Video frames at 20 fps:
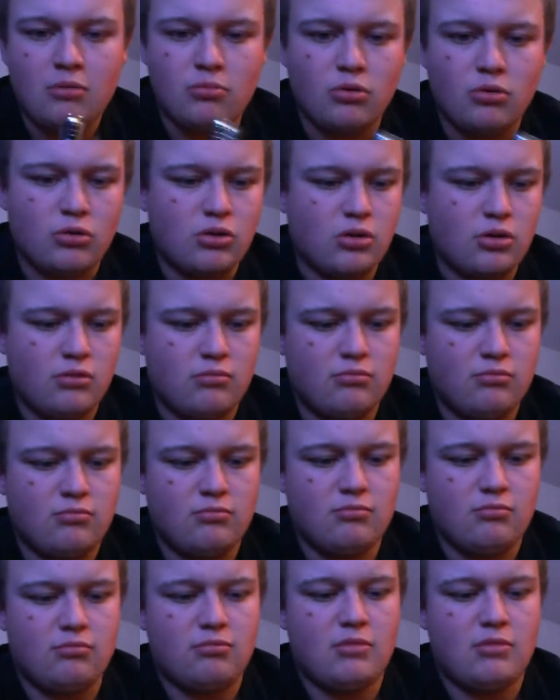But
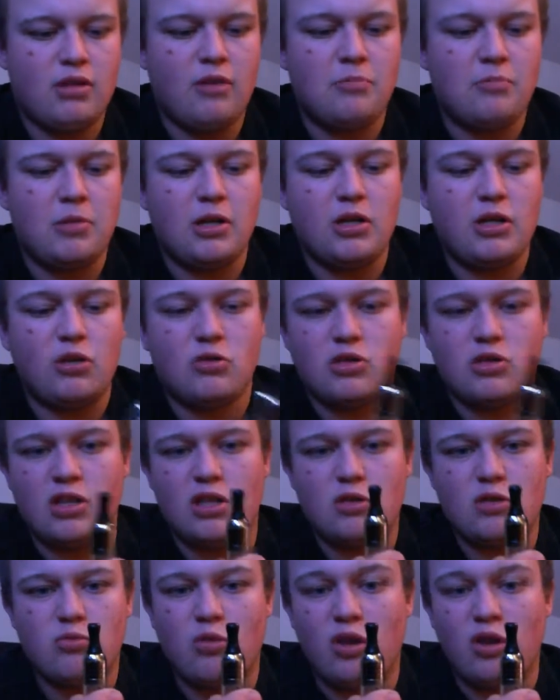I've been using
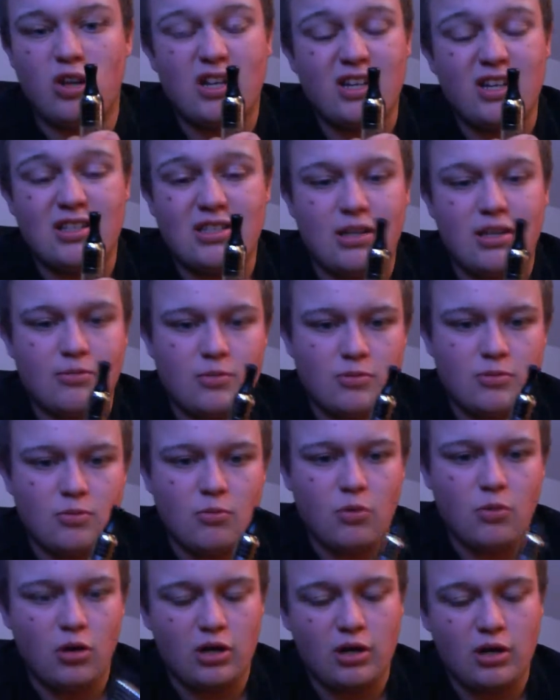this one and it seems to be
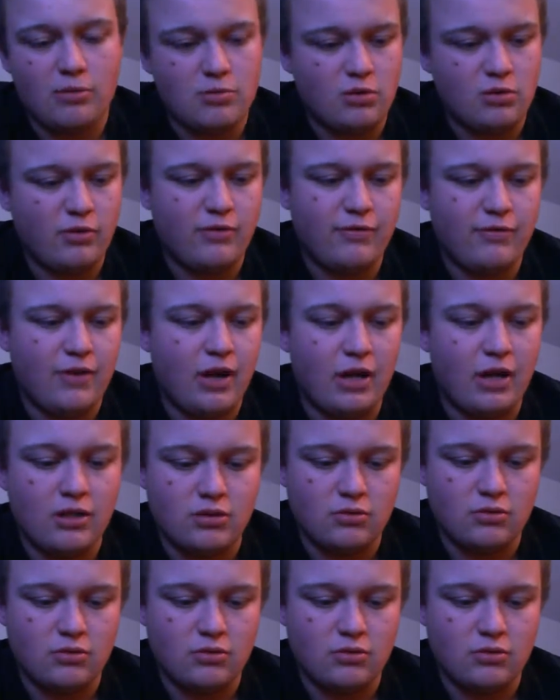working absolutely fine.